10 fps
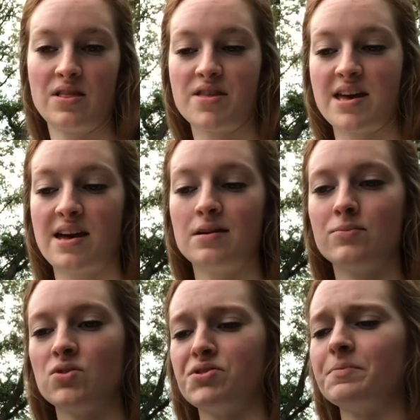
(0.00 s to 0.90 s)
and the
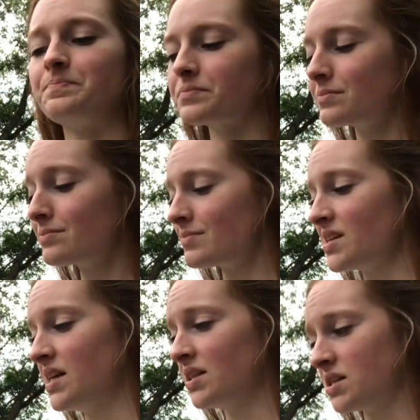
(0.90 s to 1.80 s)
animals
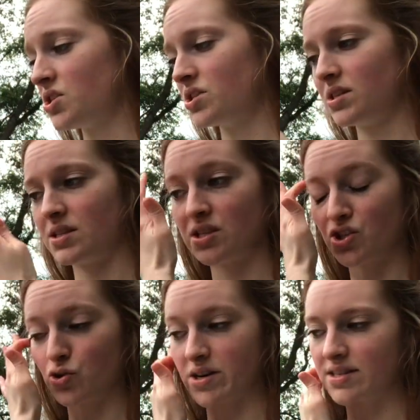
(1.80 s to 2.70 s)
in these
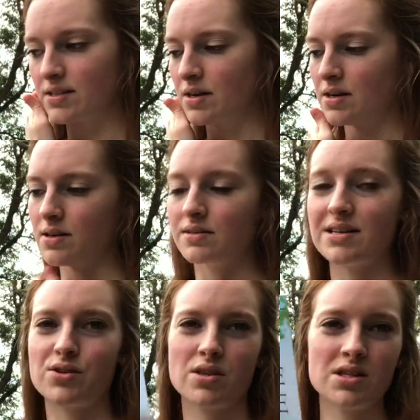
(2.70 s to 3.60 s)
stories. All
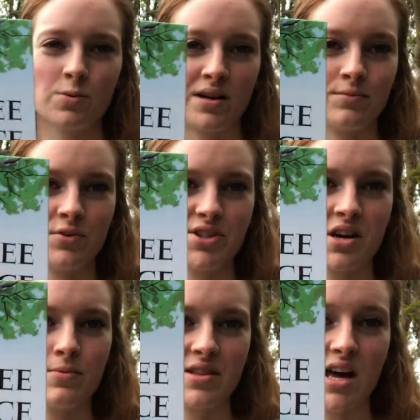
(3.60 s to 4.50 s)
right, so this one, we'll
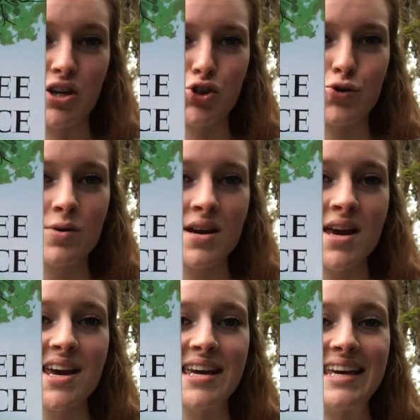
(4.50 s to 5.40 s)
start with A
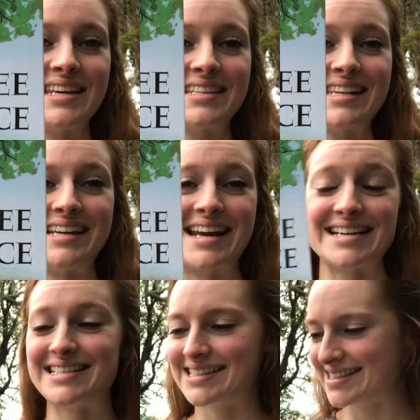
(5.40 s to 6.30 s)
Tree is
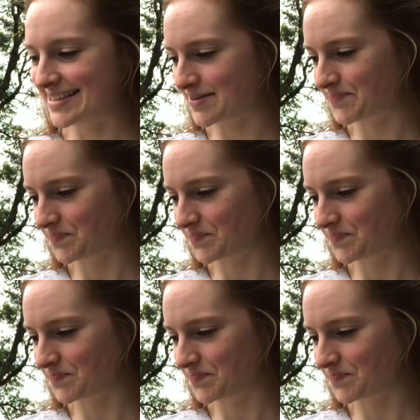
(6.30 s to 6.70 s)
Nice.